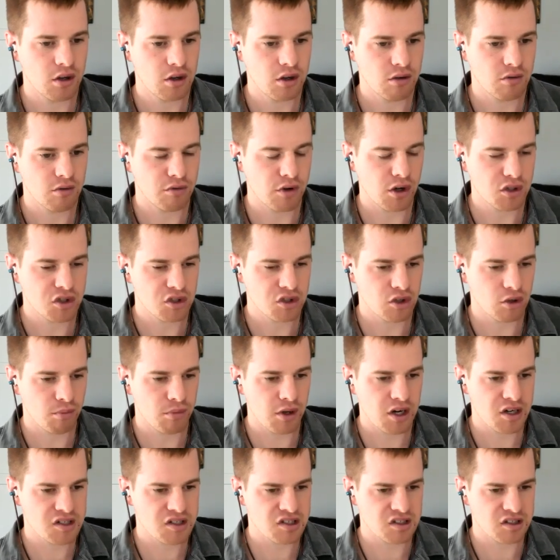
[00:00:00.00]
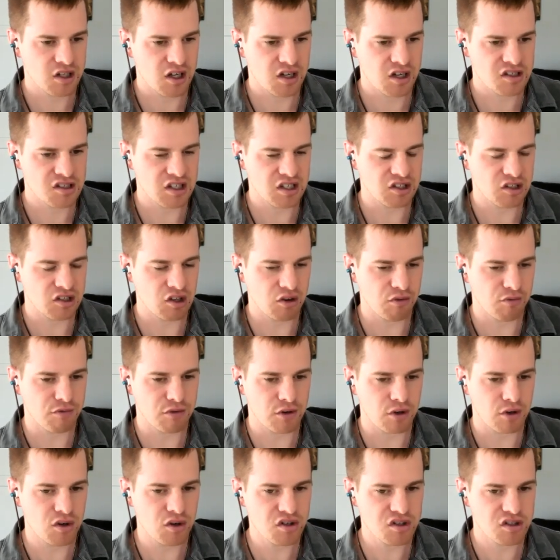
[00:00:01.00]
functional medicine testing done
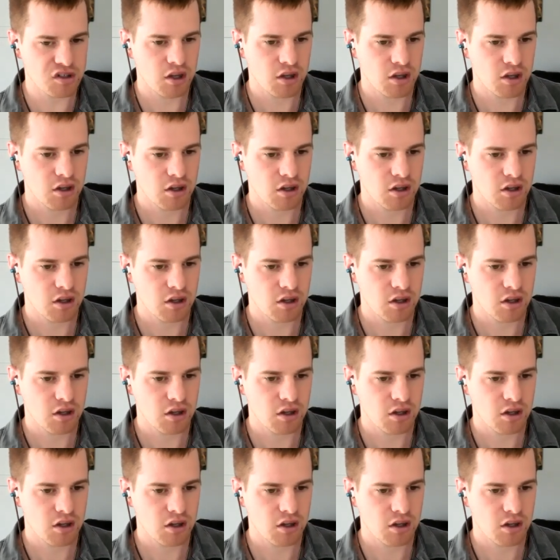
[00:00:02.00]
first,